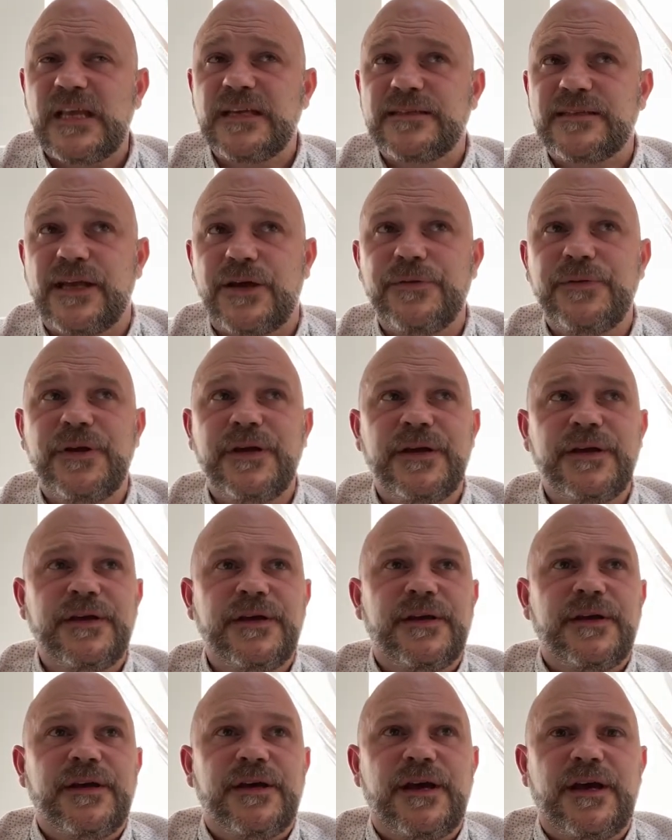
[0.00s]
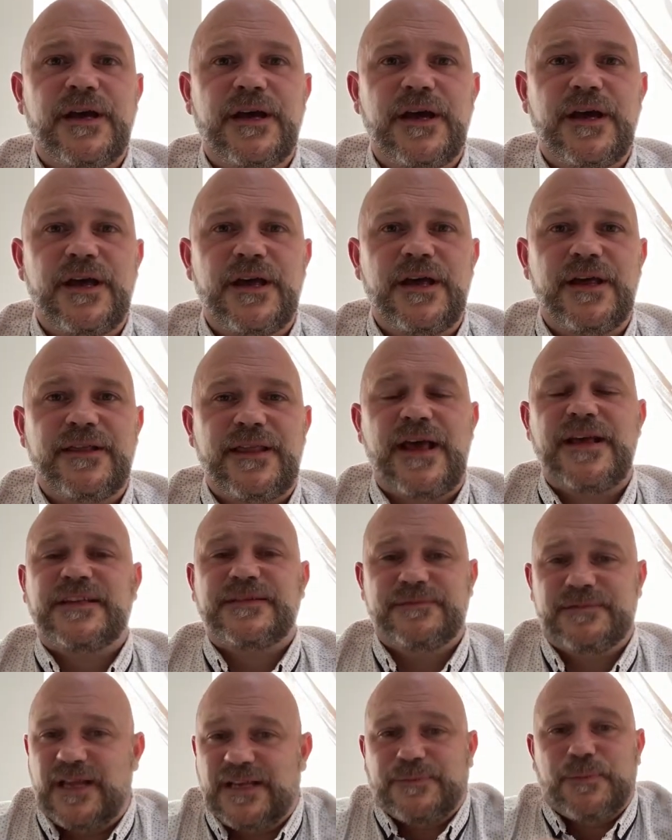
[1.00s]
So
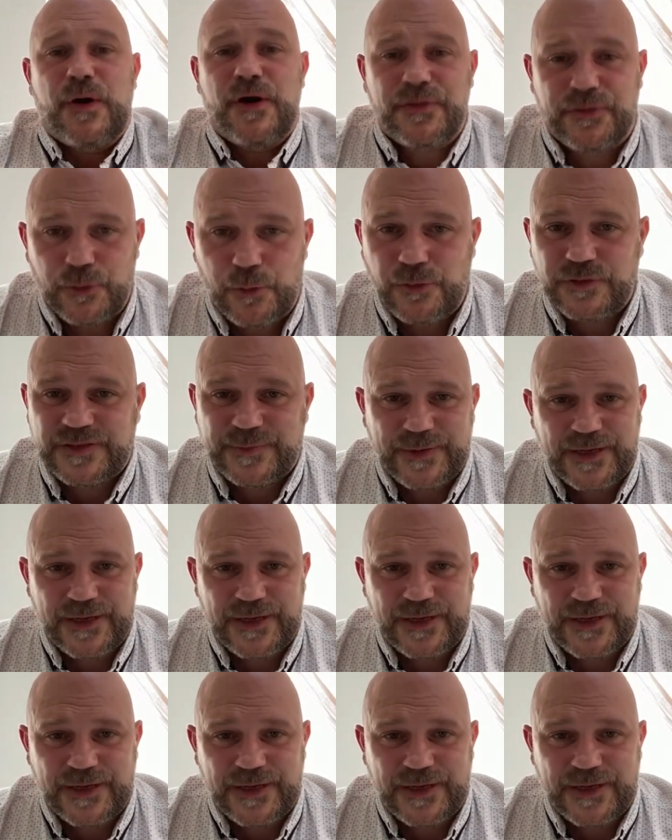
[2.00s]
that's my thoughts.